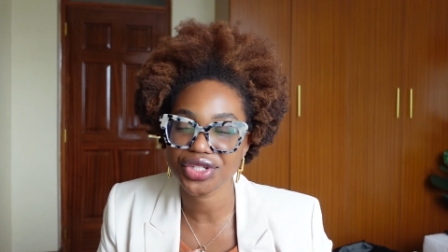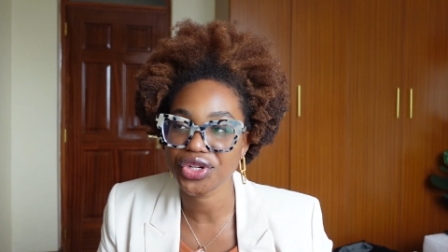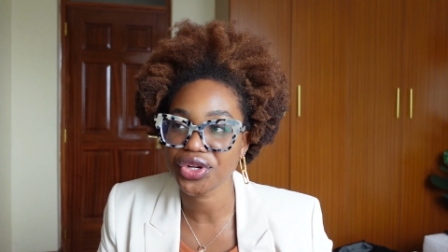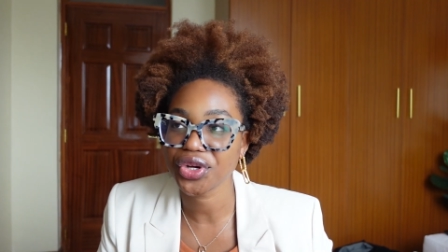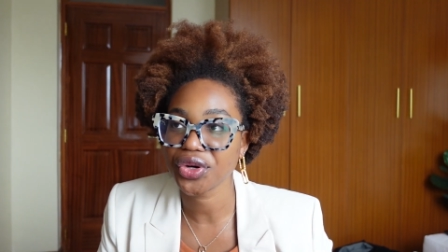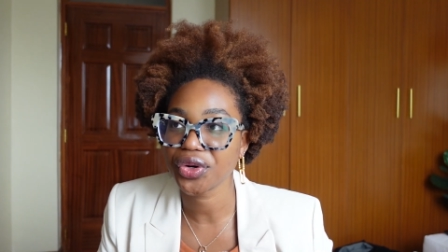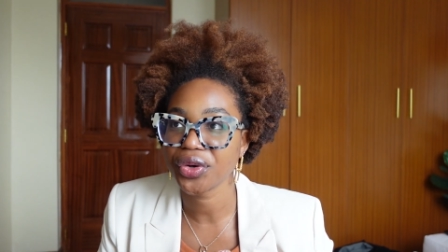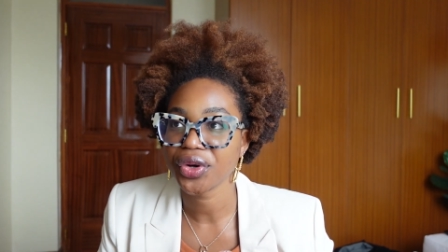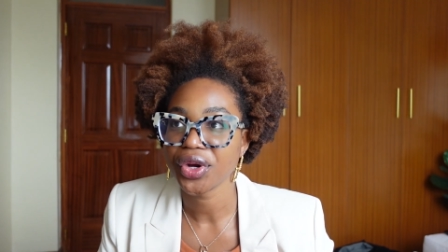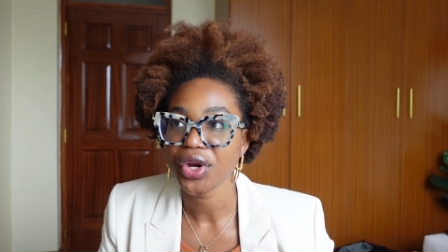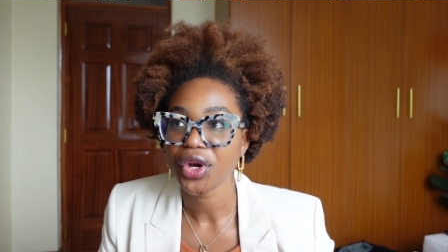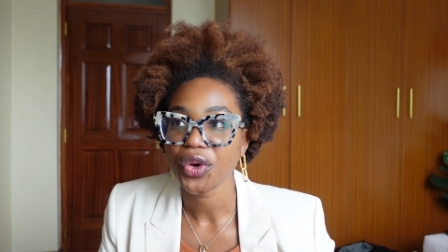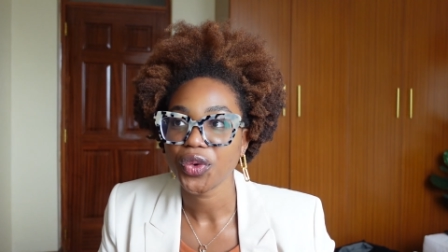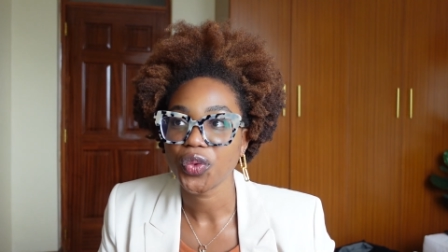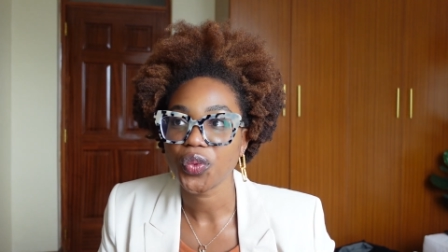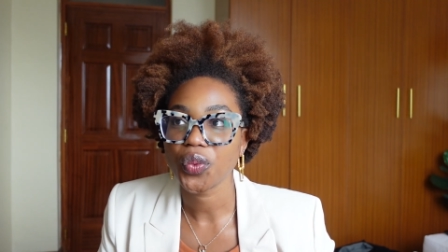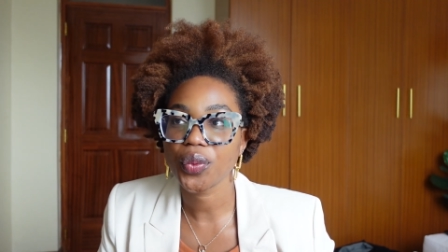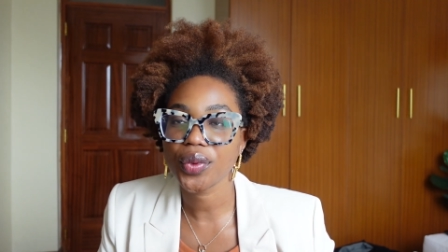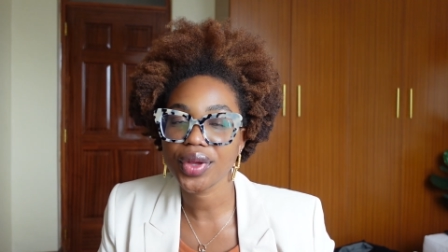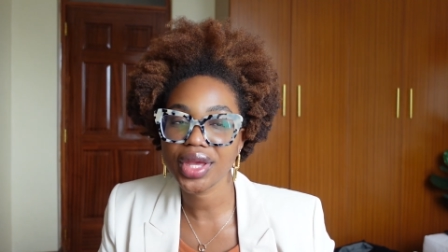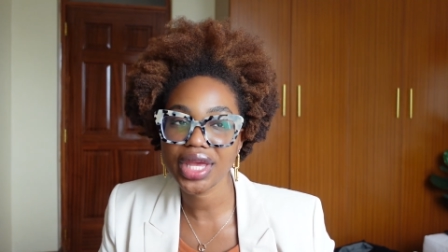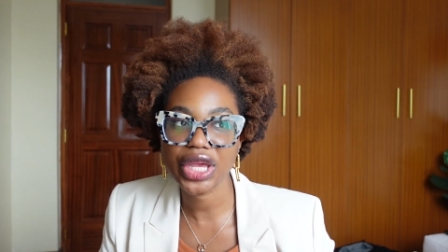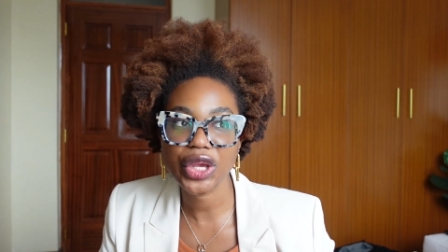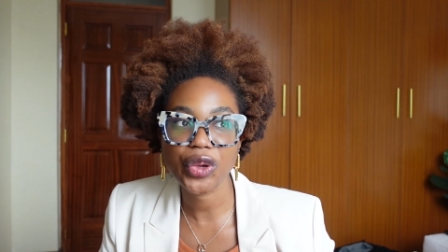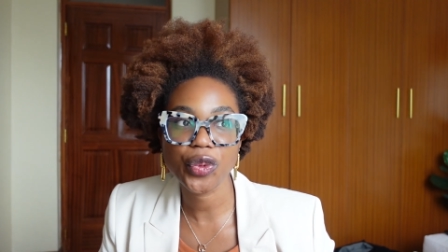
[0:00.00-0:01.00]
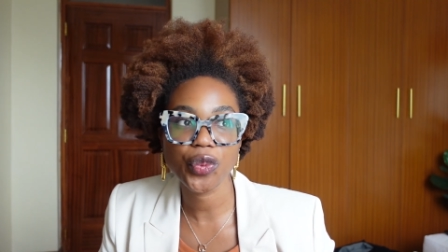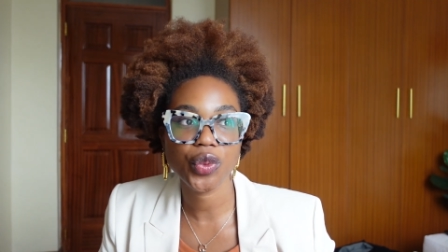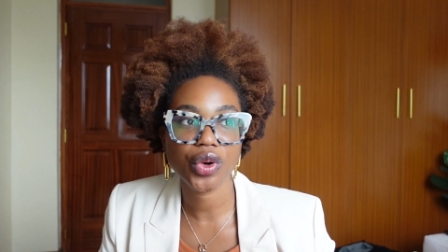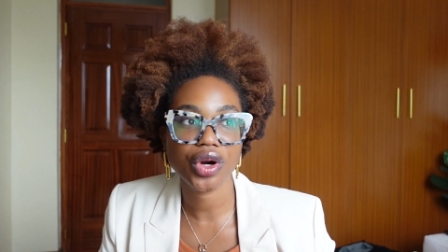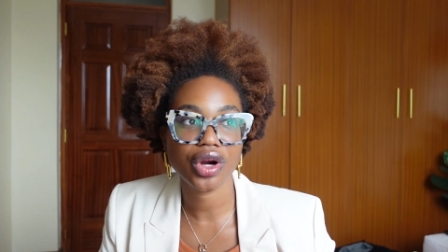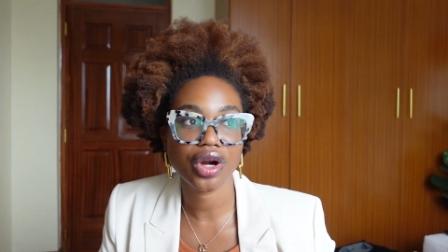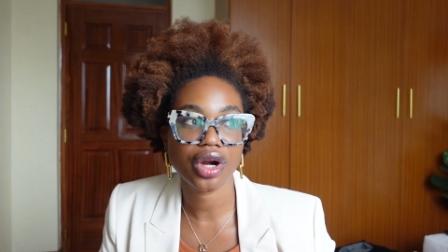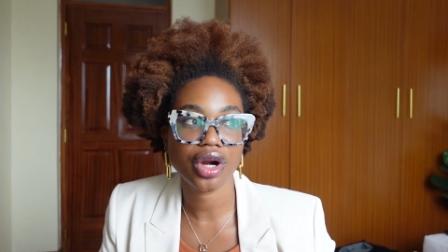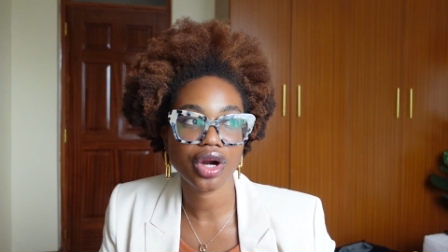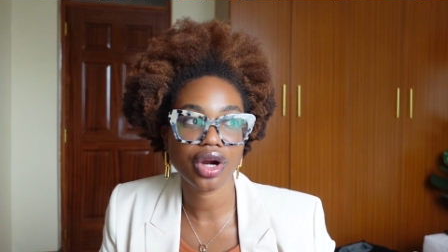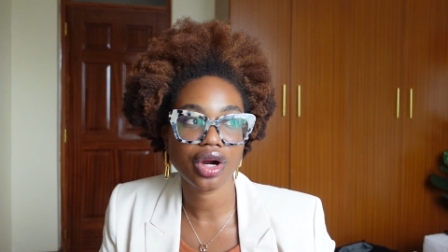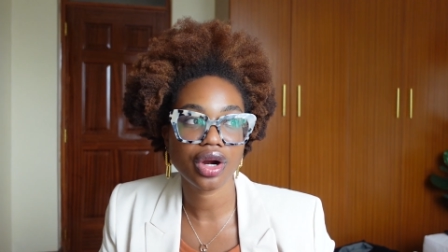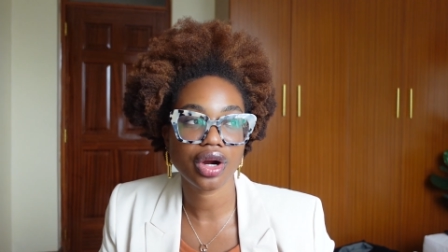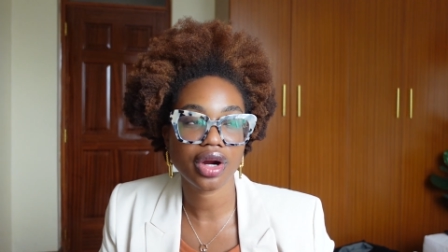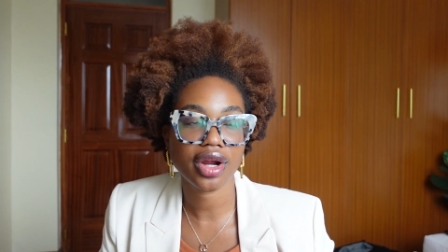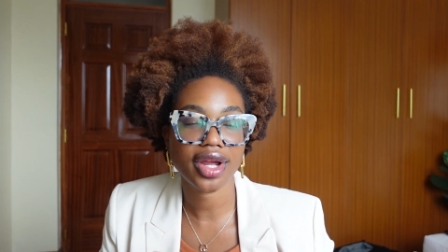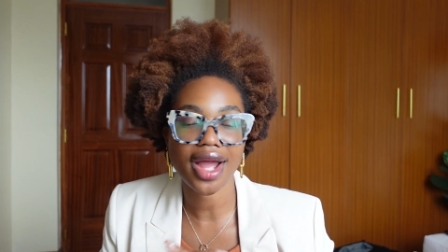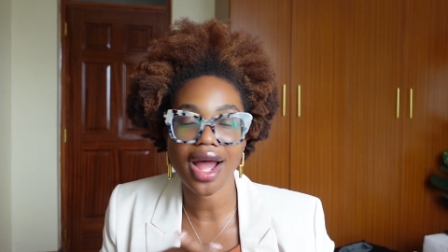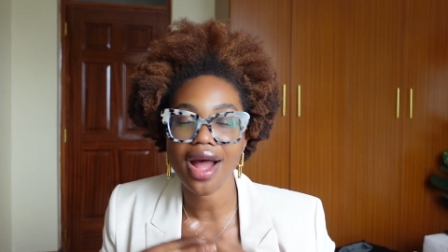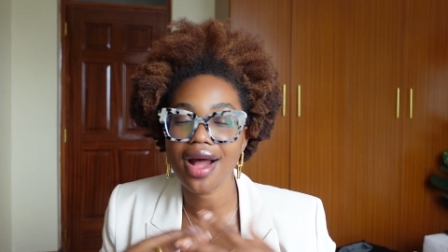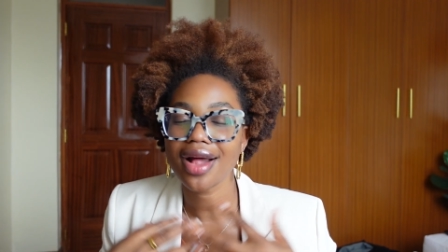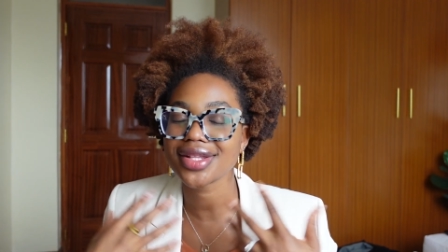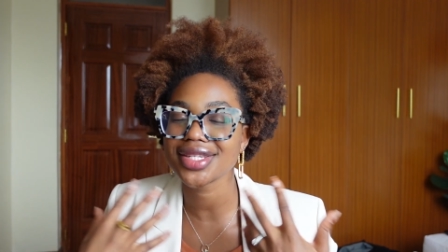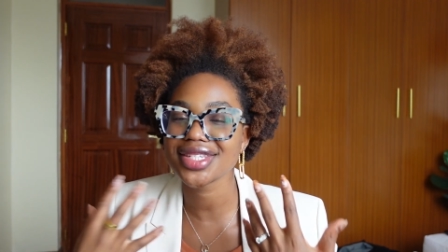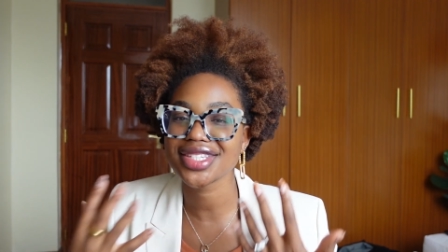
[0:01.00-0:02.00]
You know, we were
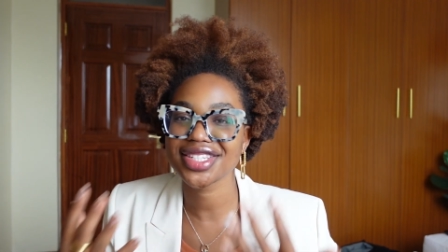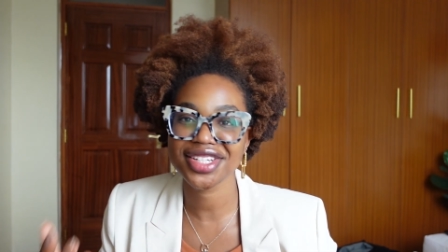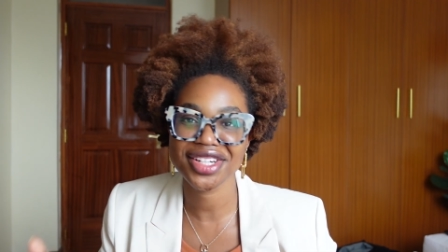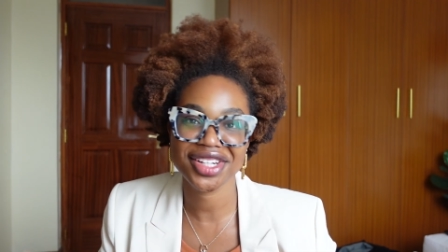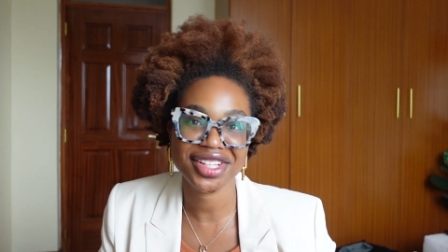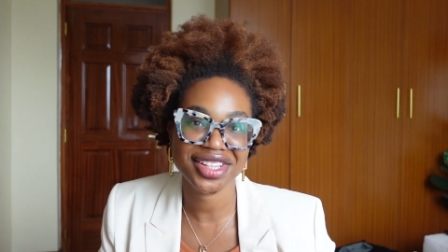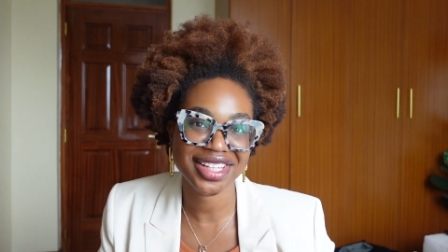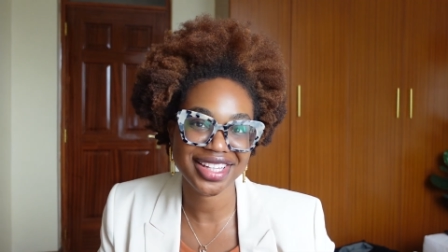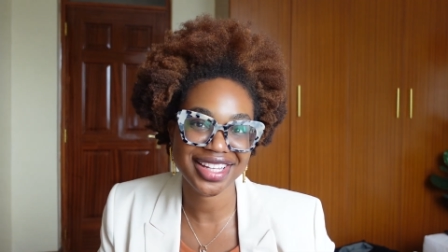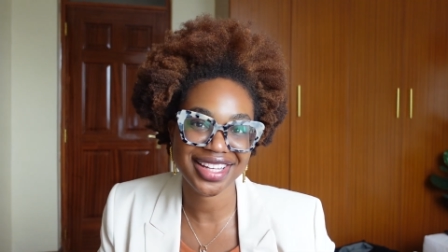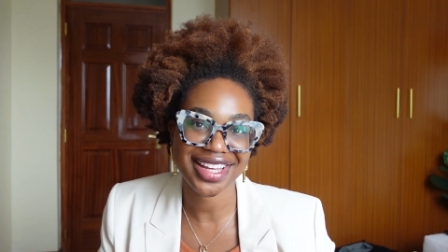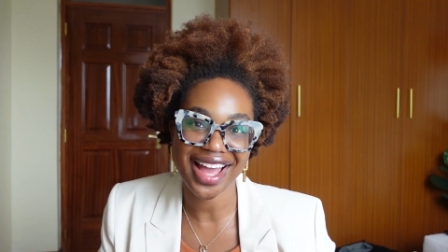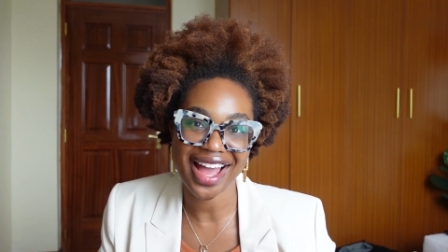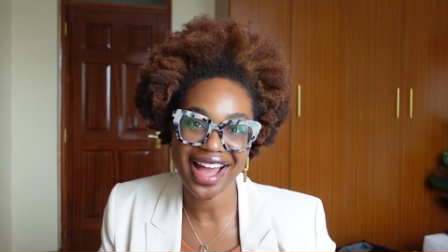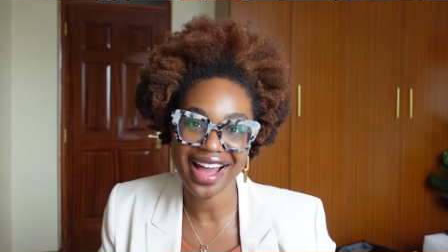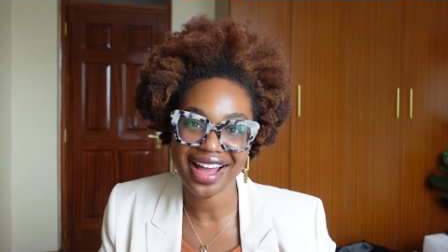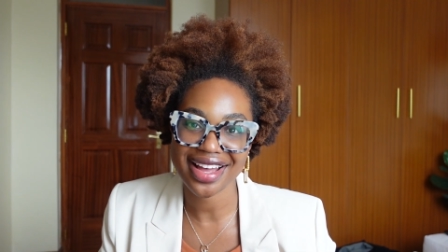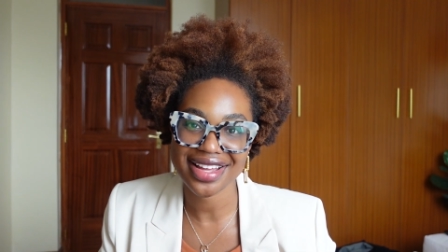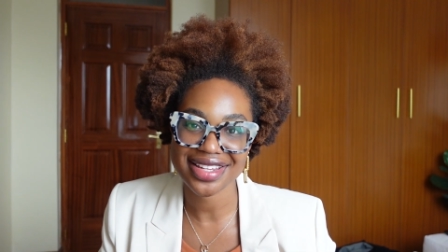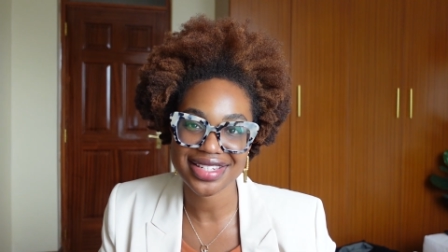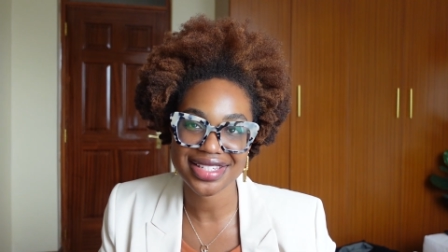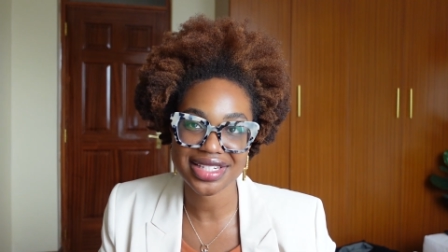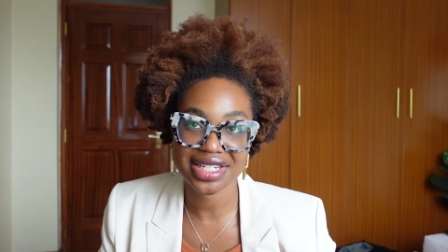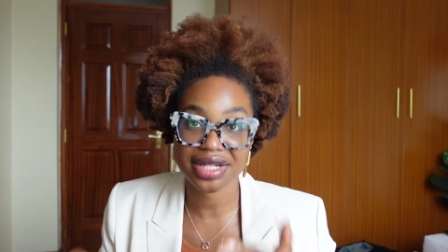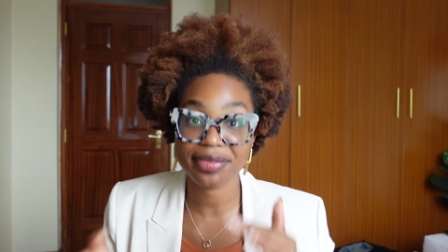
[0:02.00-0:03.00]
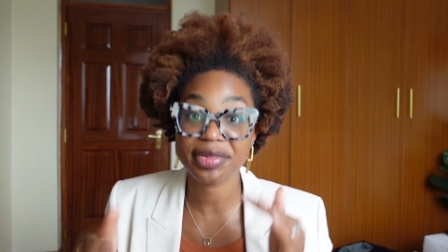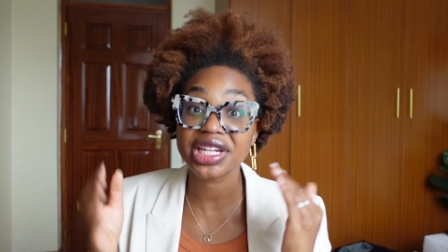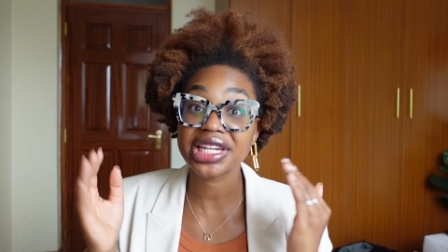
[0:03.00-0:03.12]
constantly asked,